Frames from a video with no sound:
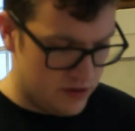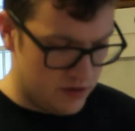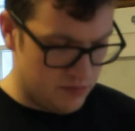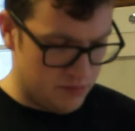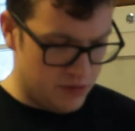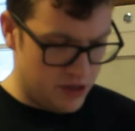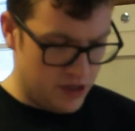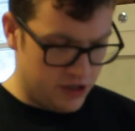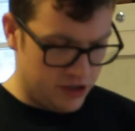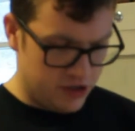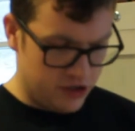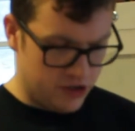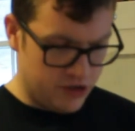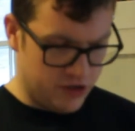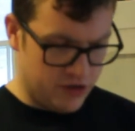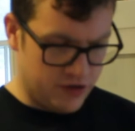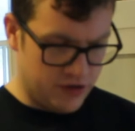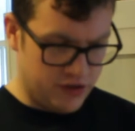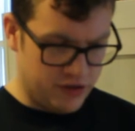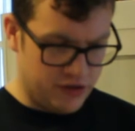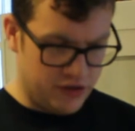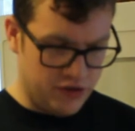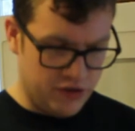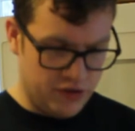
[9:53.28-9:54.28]
Make
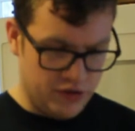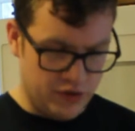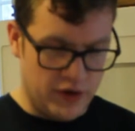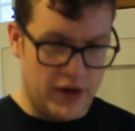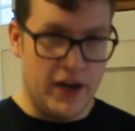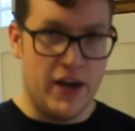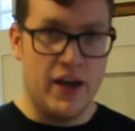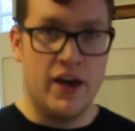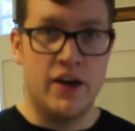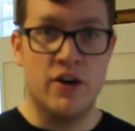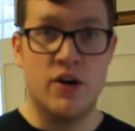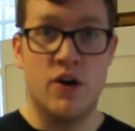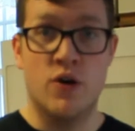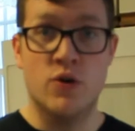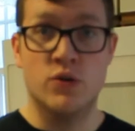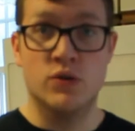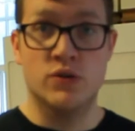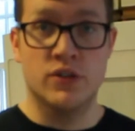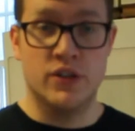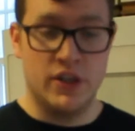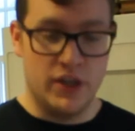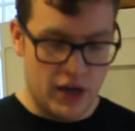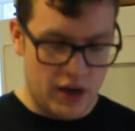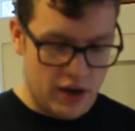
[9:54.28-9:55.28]
sure to add
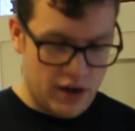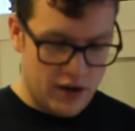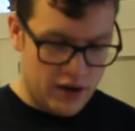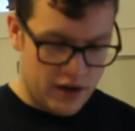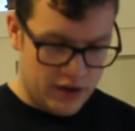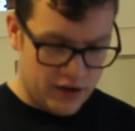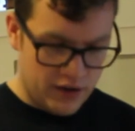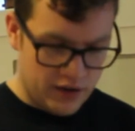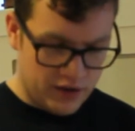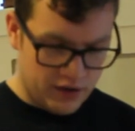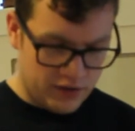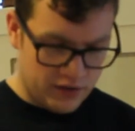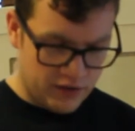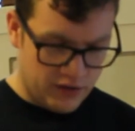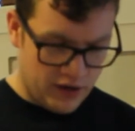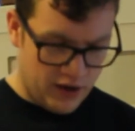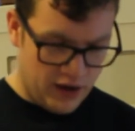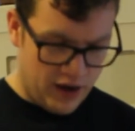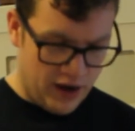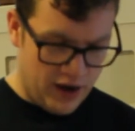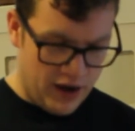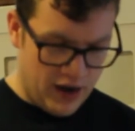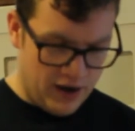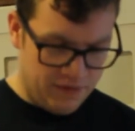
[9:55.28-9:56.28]
only
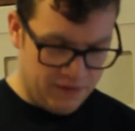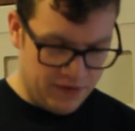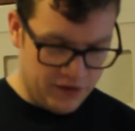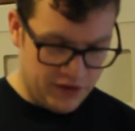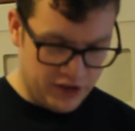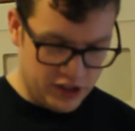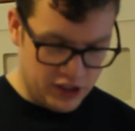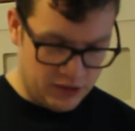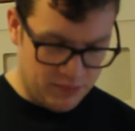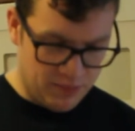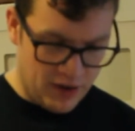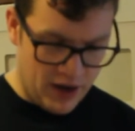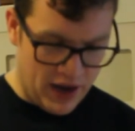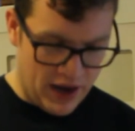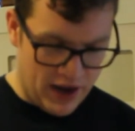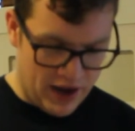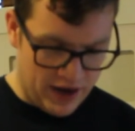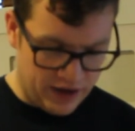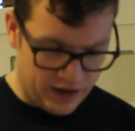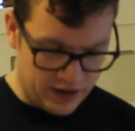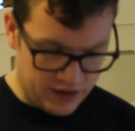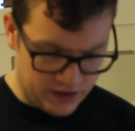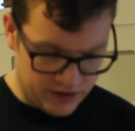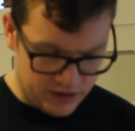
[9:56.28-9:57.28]
half of this
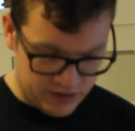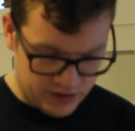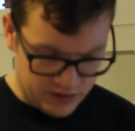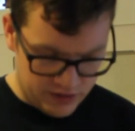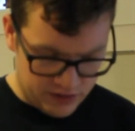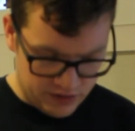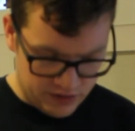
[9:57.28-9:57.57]
packet